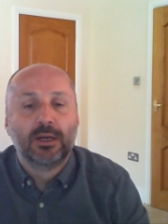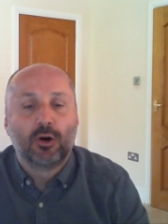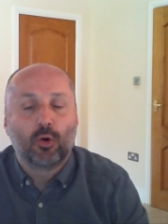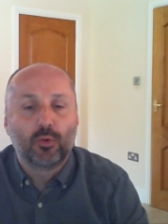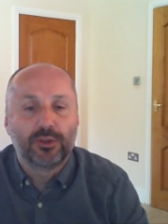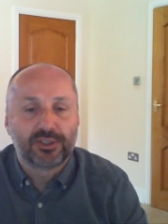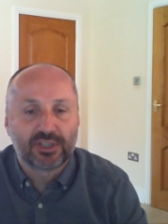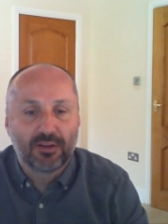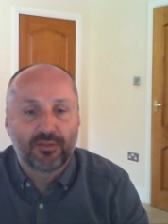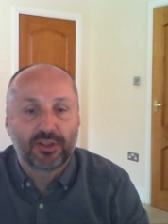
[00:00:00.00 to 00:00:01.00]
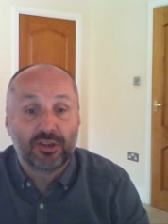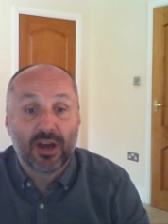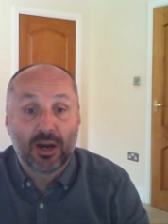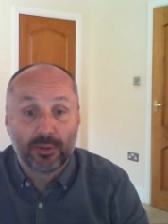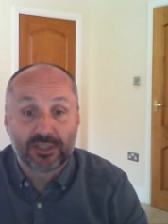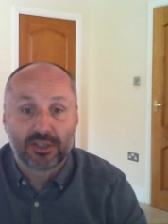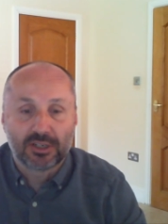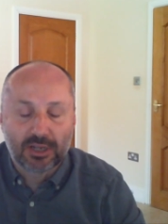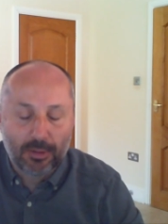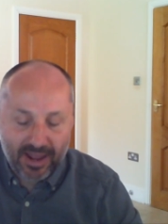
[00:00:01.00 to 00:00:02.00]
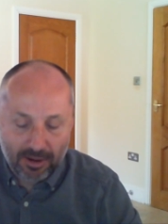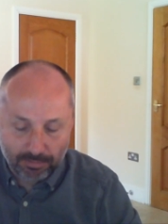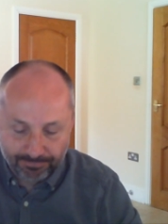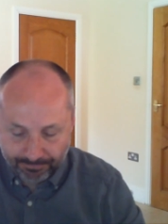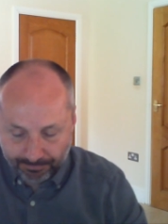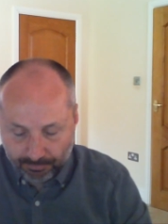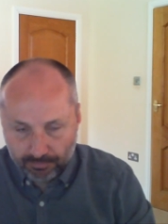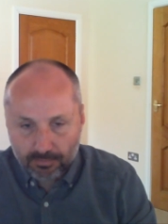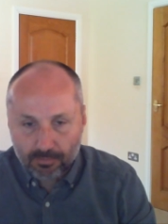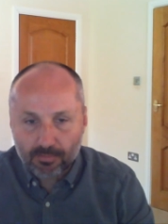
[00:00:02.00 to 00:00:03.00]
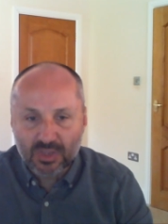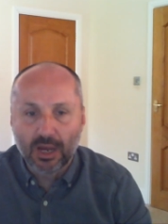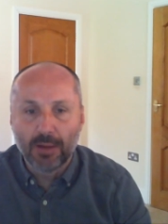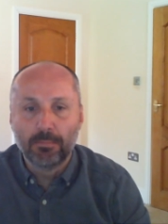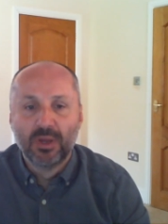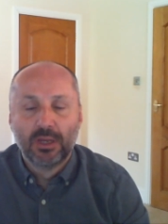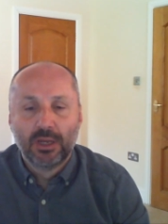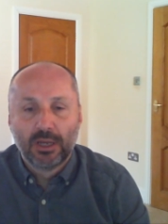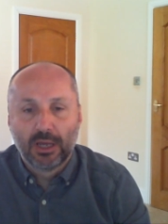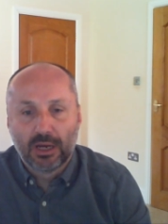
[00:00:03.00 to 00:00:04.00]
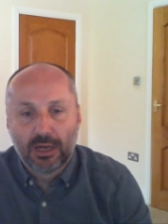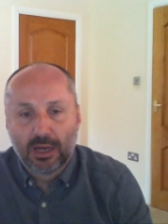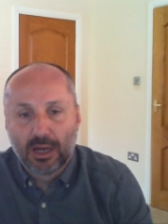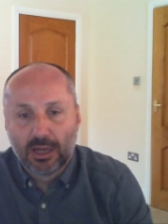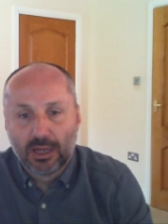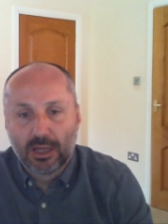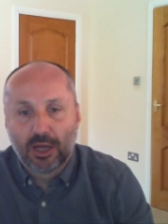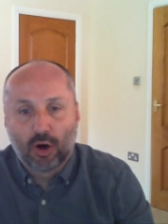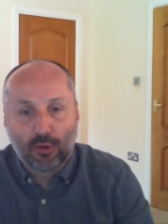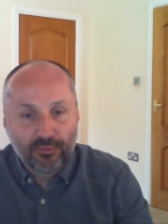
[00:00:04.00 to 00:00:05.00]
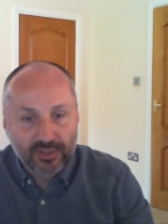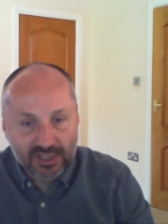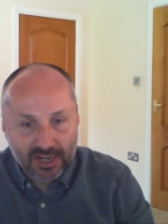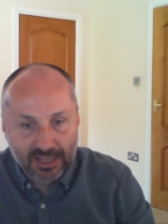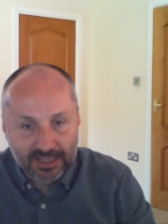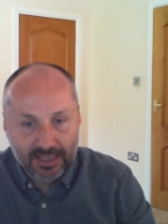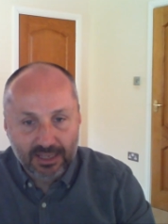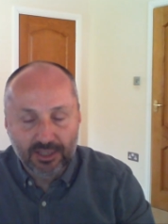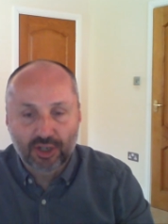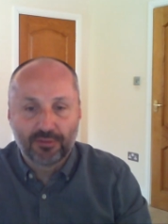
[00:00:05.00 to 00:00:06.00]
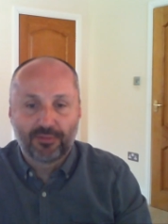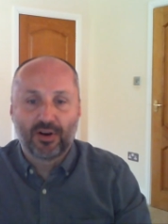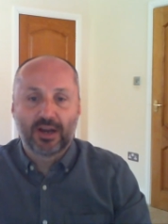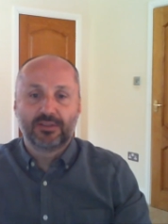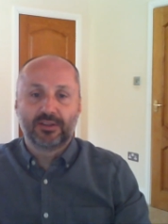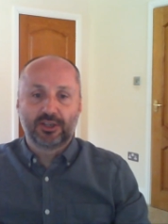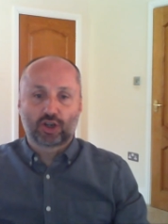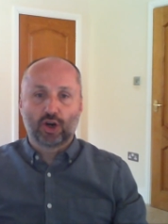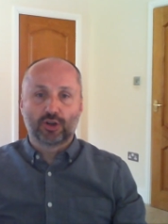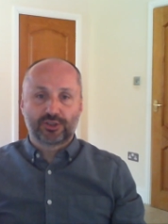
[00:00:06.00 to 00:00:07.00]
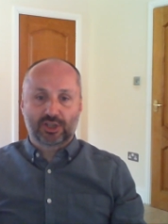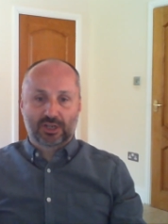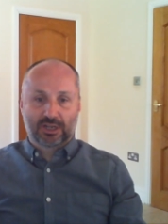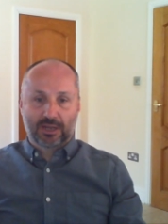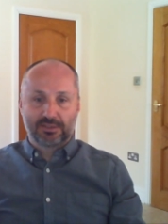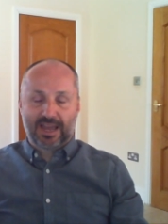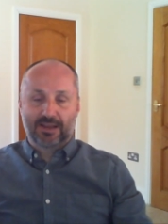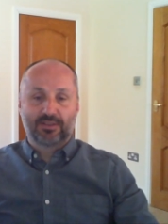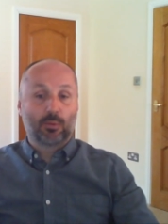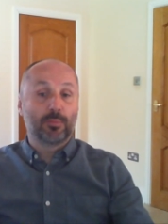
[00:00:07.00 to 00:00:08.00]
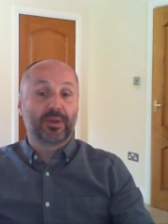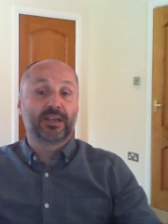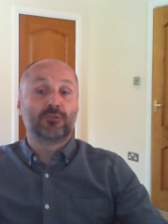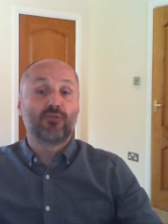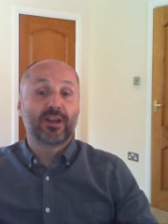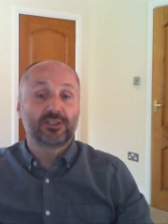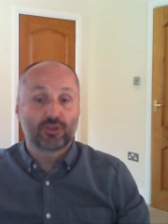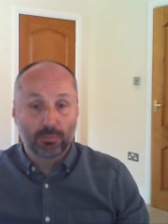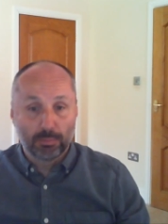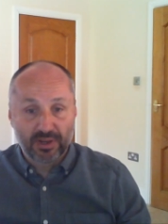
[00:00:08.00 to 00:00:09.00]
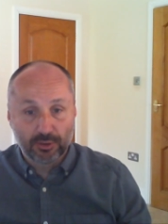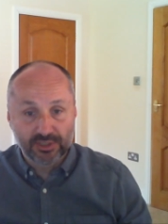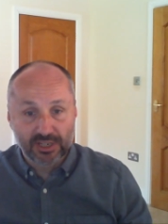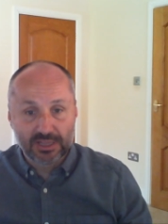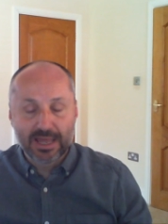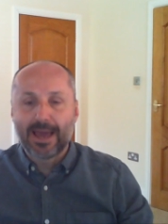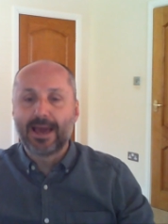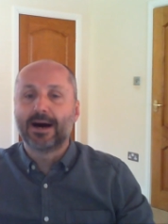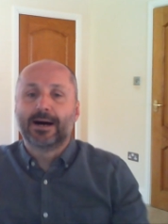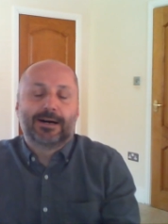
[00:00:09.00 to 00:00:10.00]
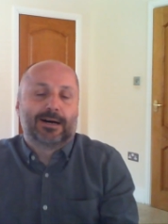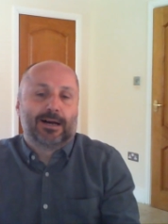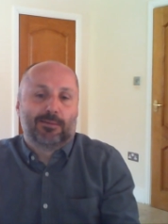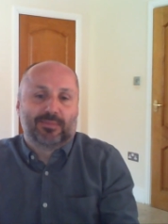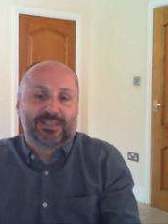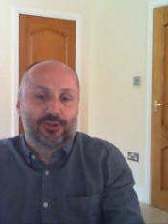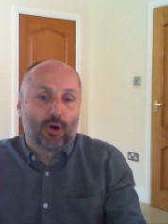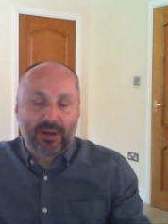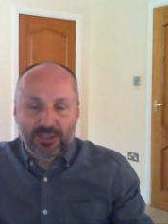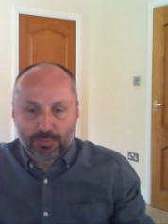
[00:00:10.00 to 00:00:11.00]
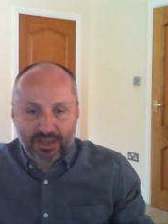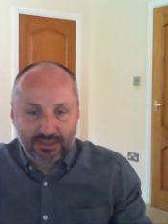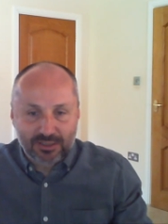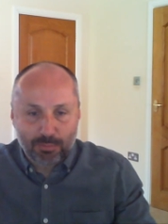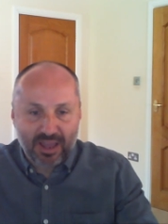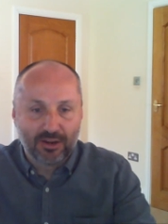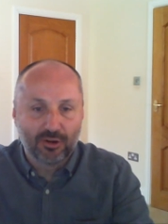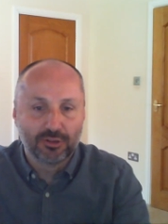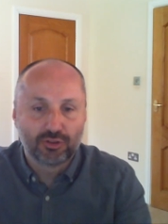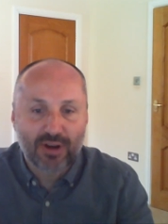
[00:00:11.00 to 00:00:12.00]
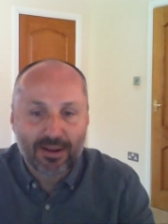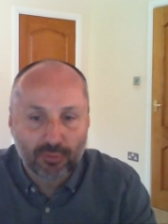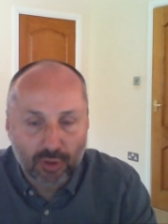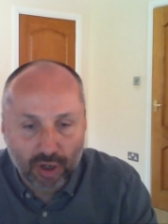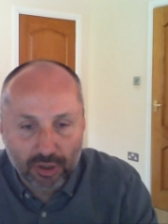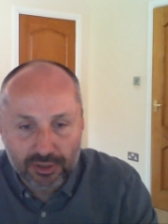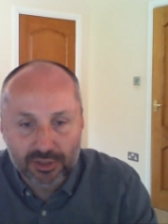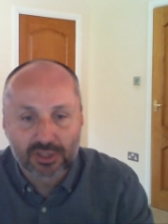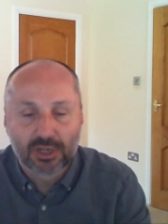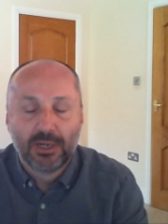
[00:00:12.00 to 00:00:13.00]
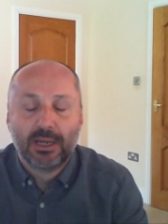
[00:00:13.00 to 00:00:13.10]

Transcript: all the stuff that you know is going to go out. Obviously, you're going to find that your costs are going to go down. There won't be any restaurant bills in there. There's not much being spent on travel costs,